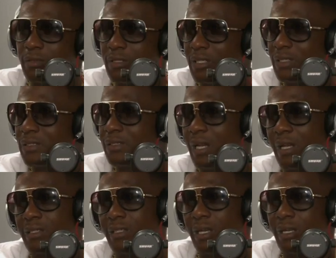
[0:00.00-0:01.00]
things
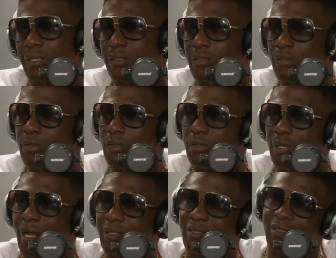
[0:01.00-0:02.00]
like that. And, you know,
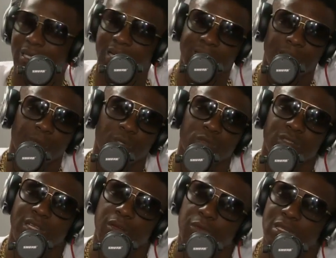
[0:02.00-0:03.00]
I just got that
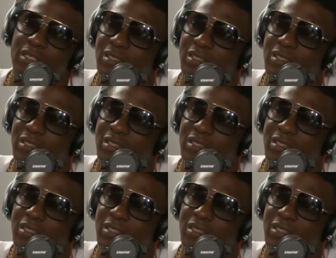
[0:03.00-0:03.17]
music that really